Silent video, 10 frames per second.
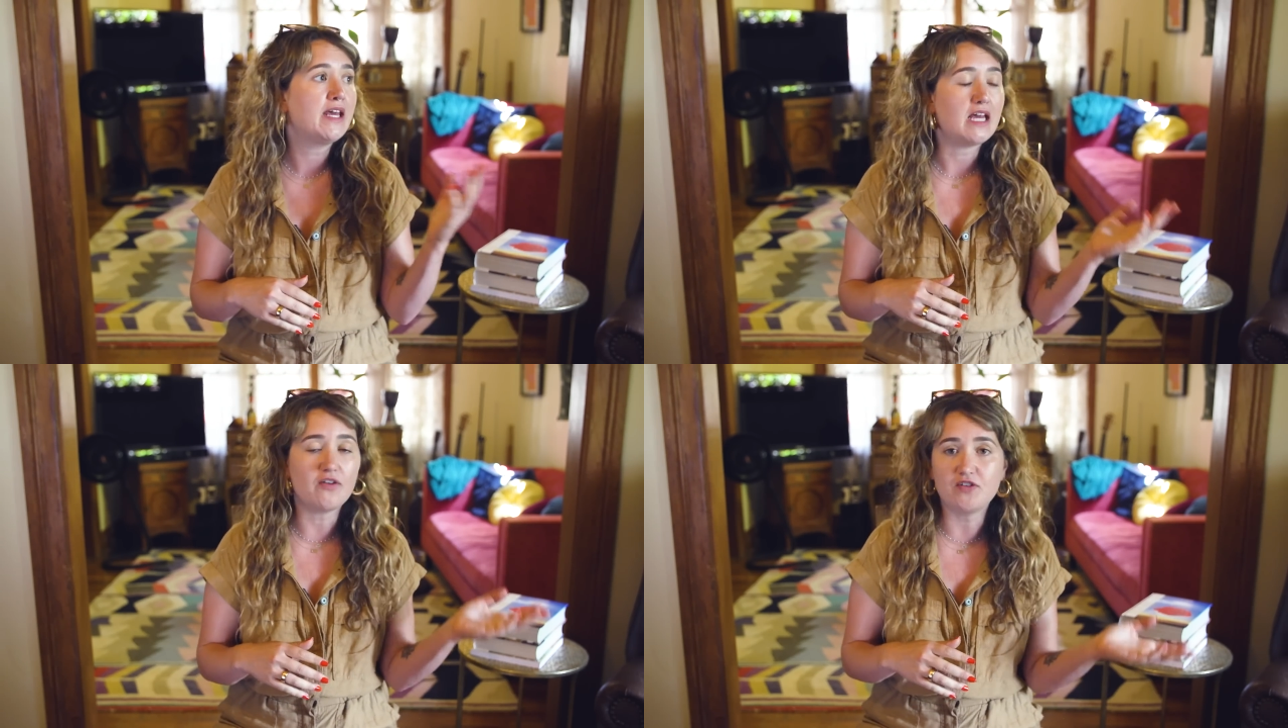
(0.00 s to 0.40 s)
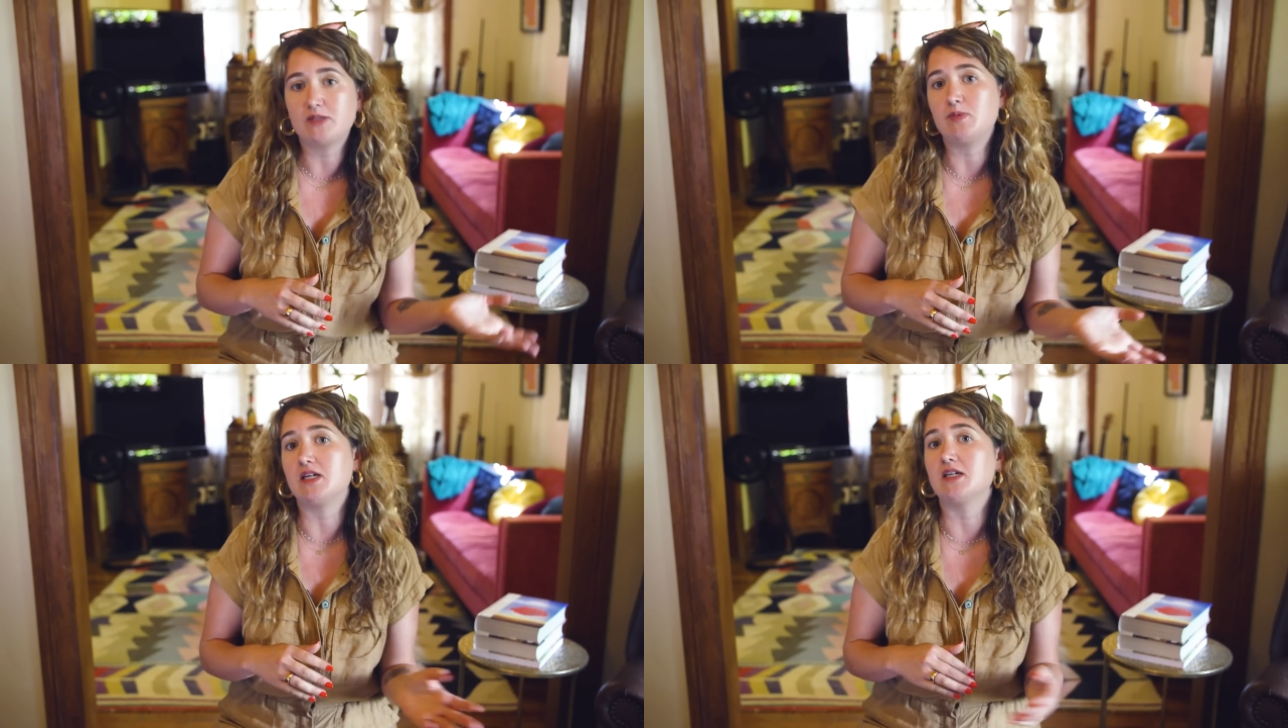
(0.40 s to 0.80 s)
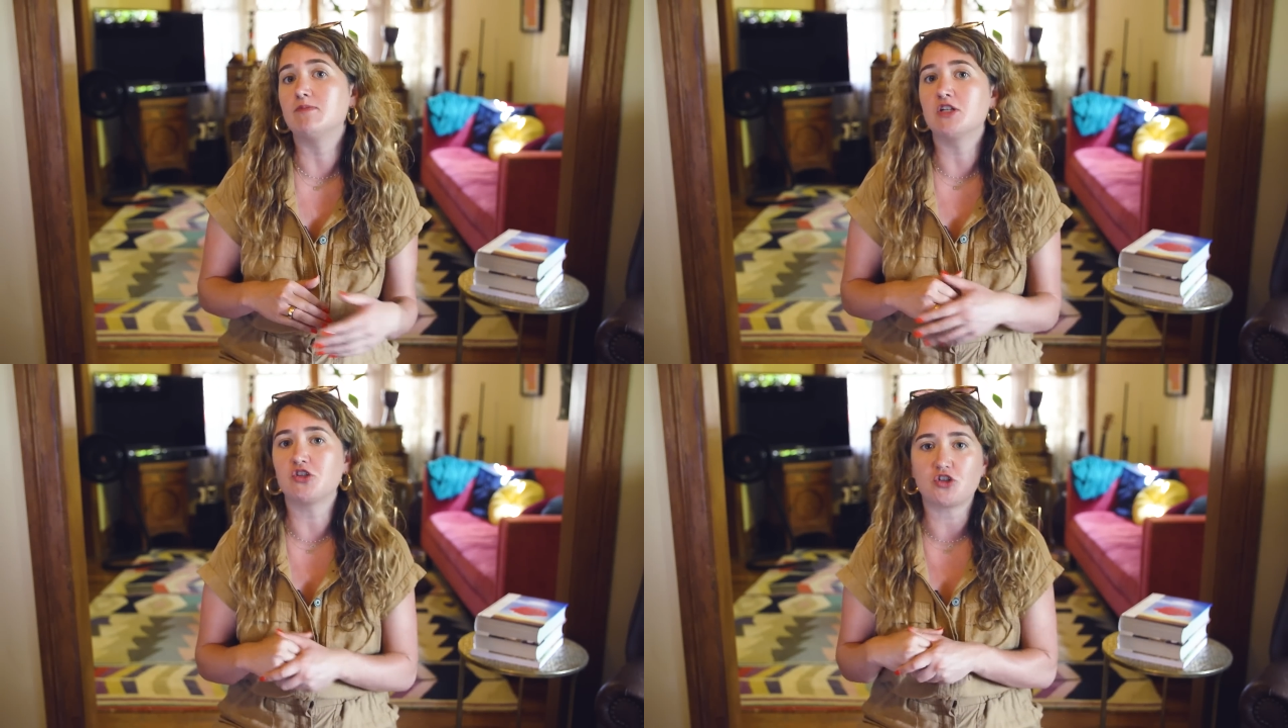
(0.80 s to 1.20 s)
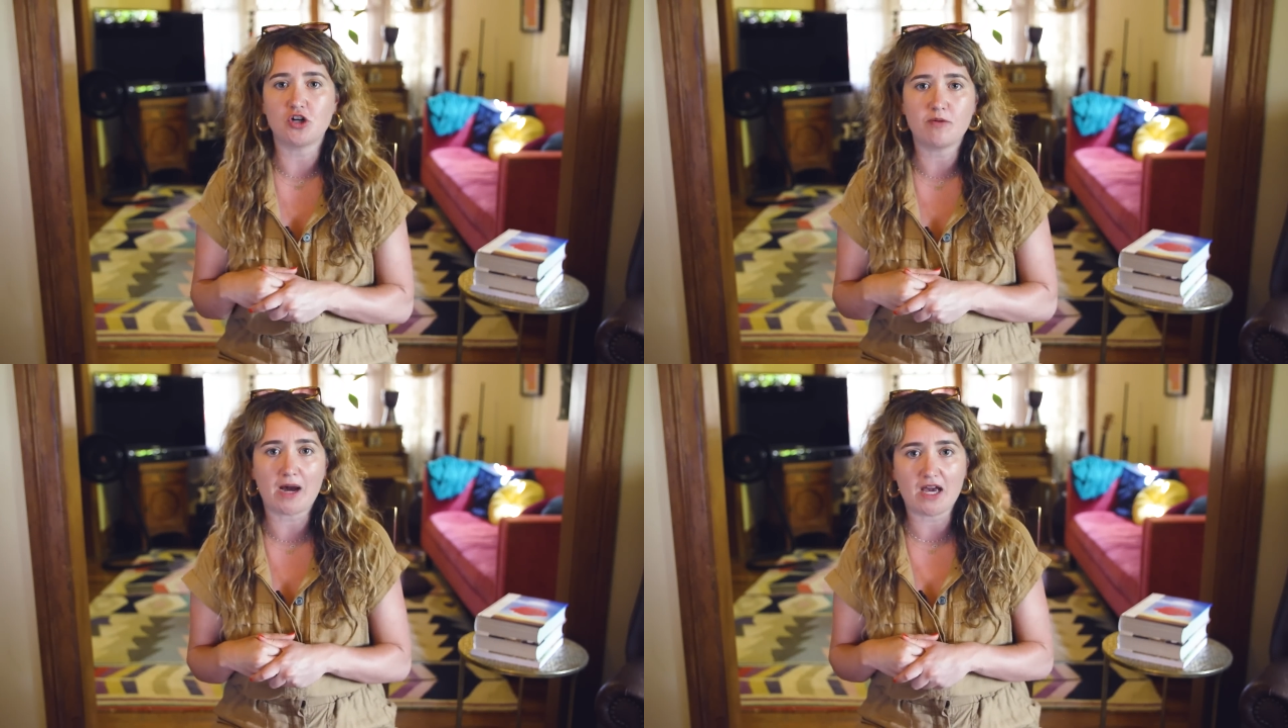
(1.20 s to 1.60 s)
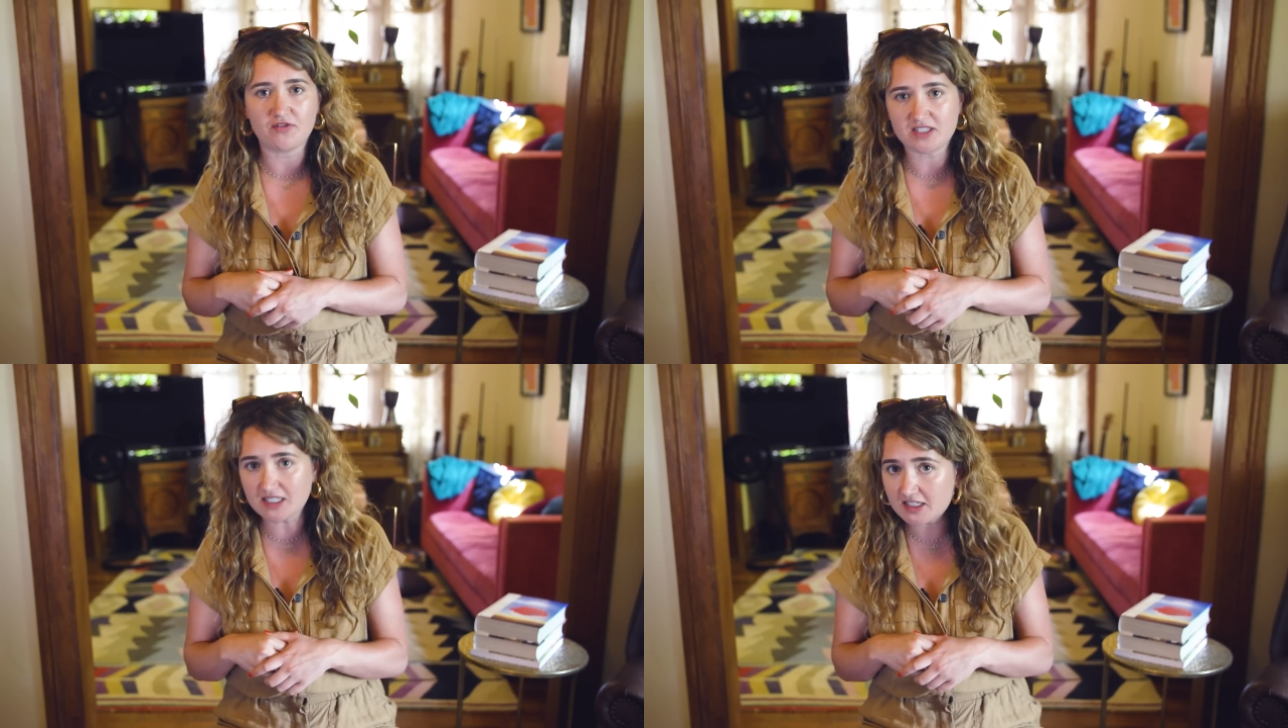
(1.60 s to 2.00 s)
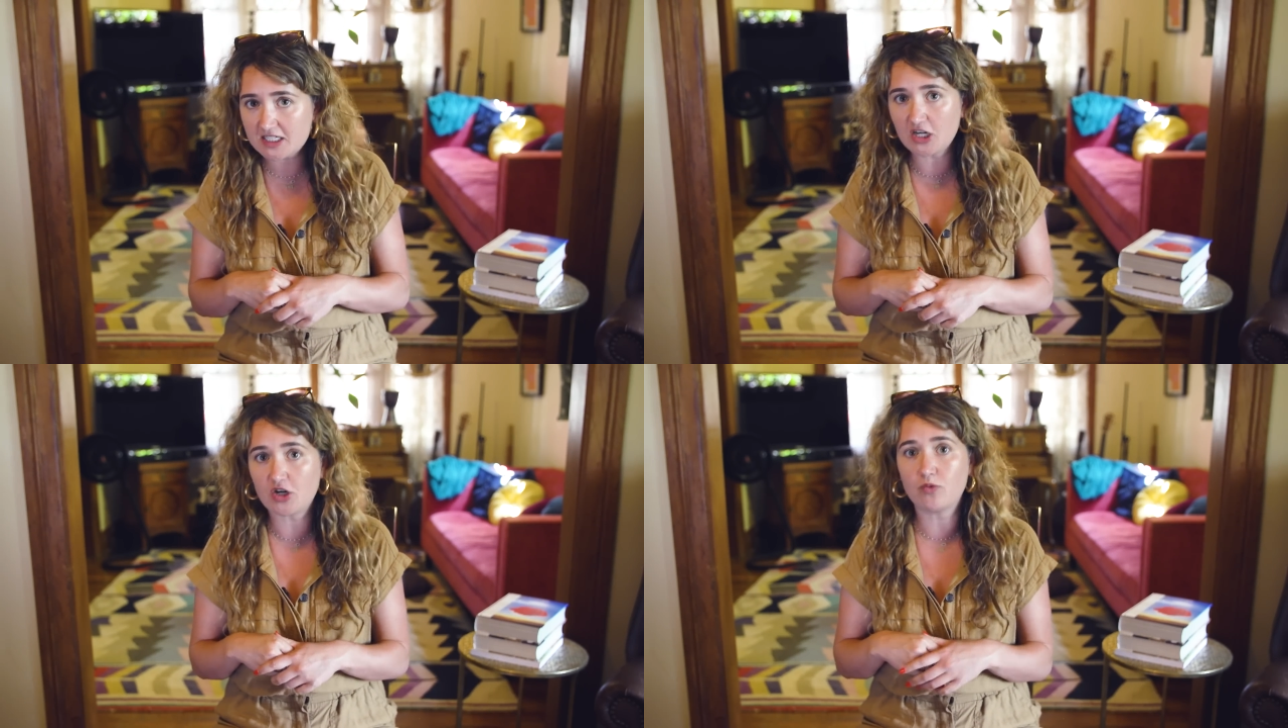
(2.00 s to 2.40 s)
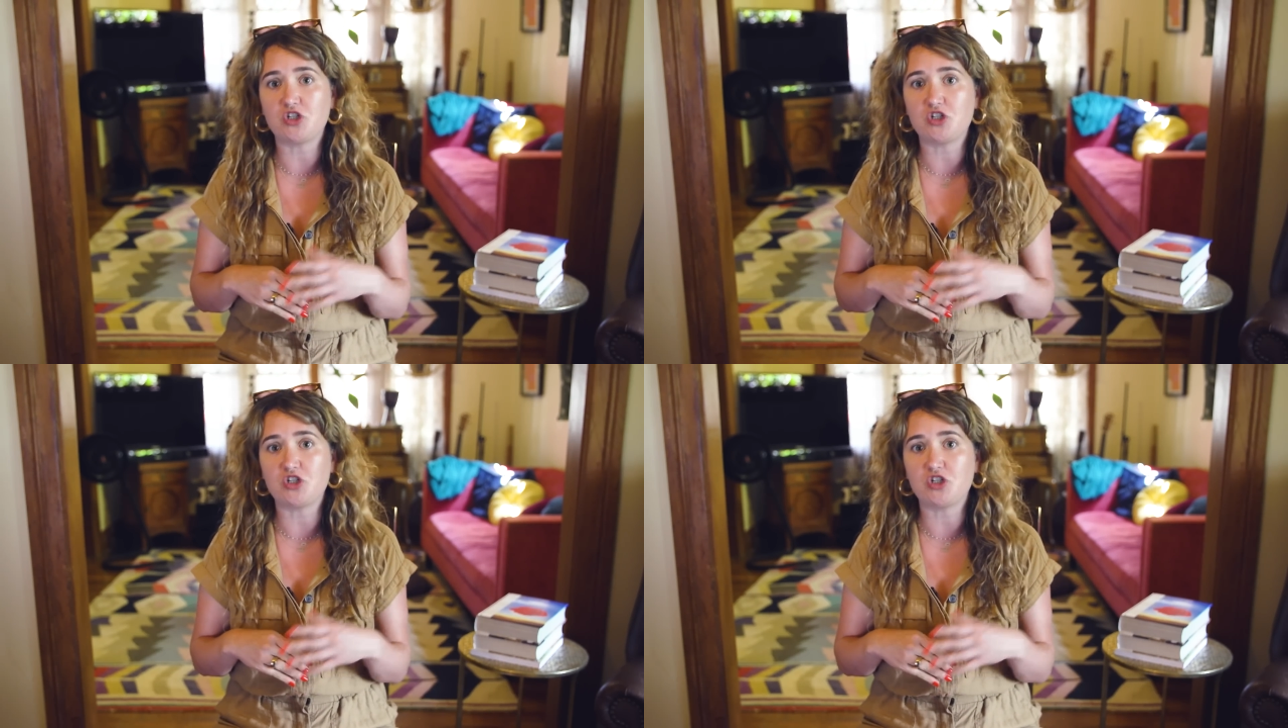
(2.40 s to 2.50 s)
if it's being administered by a facilitator,